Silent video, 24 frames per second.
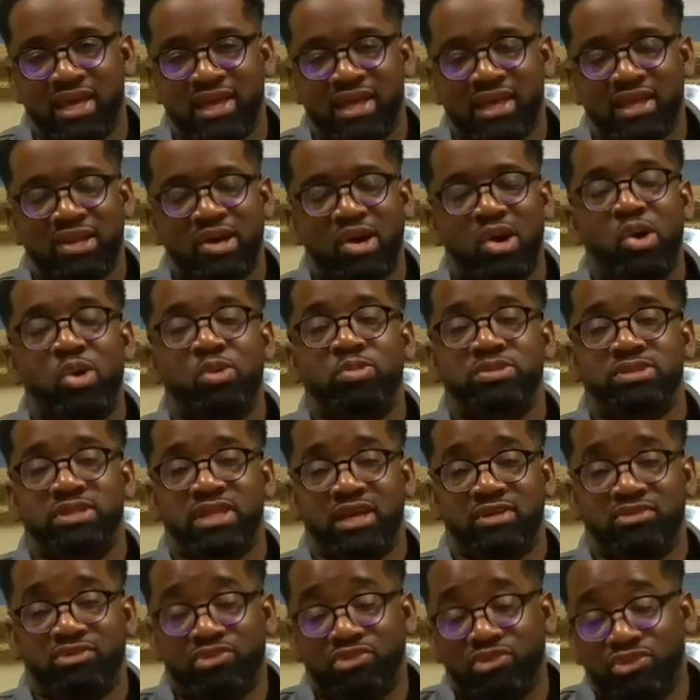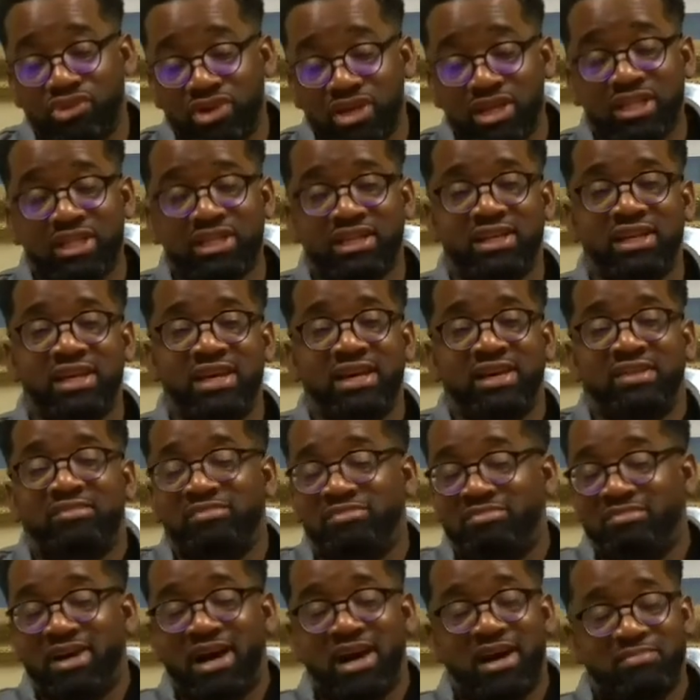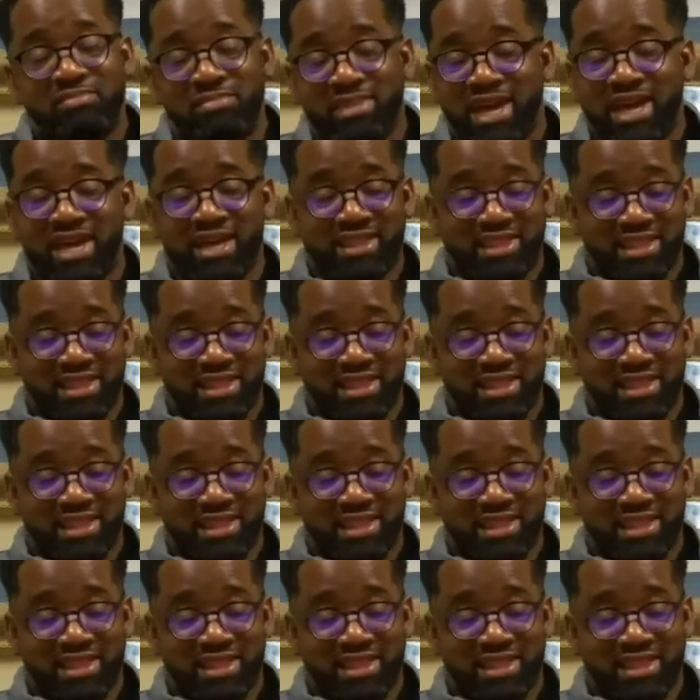in hopes that really my main